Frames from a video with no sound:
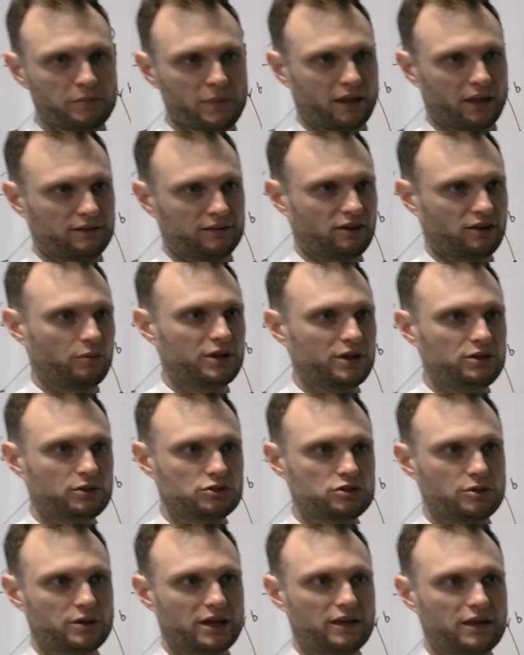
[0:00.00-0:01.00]
So when you're
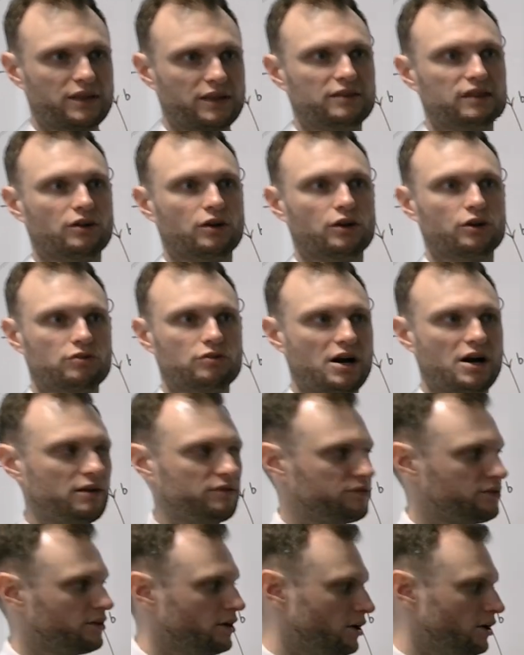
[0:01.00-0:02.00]
doing things on a
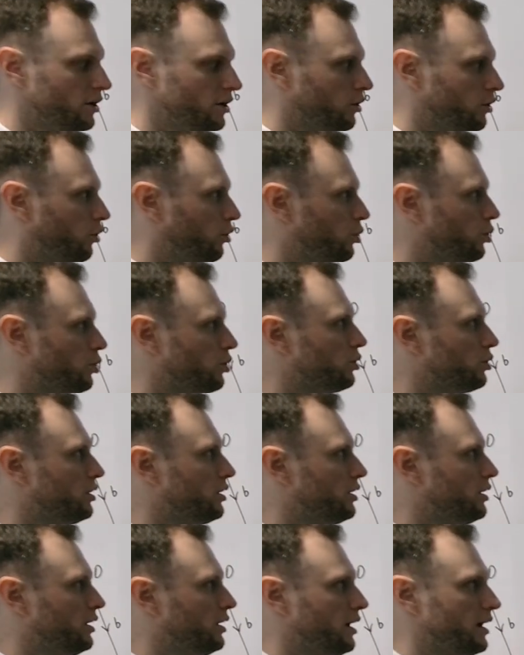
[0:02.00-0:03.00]
graph, or
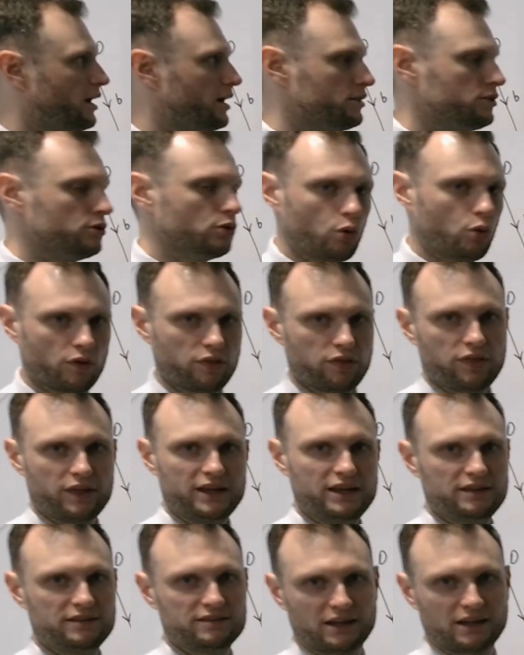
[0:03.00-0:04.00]
north,
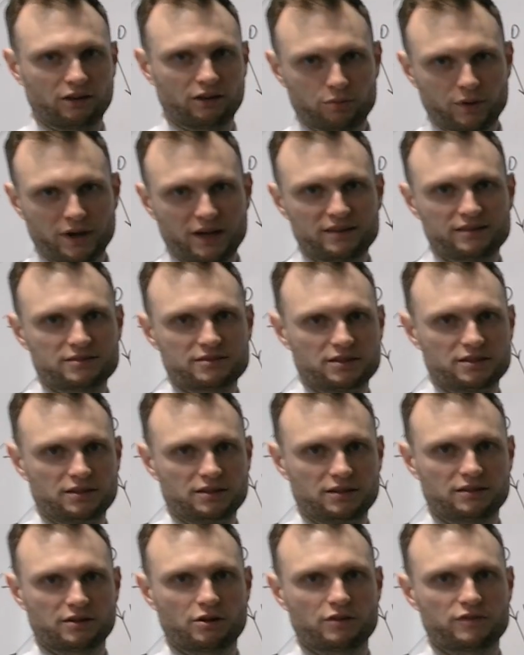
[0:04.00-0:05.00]
east, south, west,
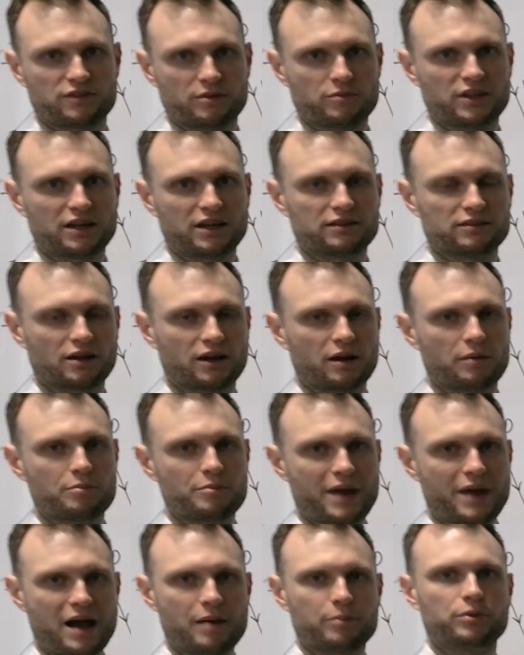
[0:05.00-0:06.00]
so if something is like a
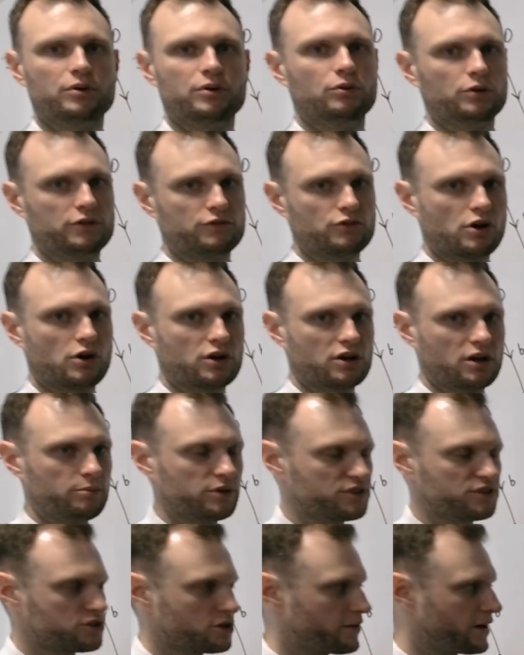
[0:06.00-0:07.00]
map or you've got
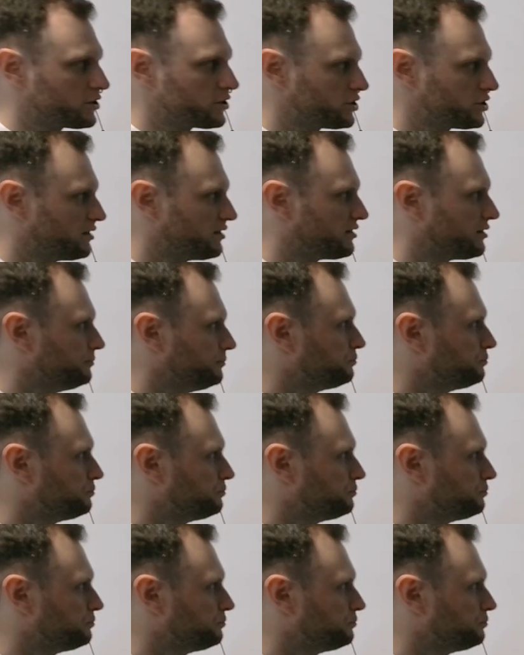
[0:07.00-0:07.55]
compass directions,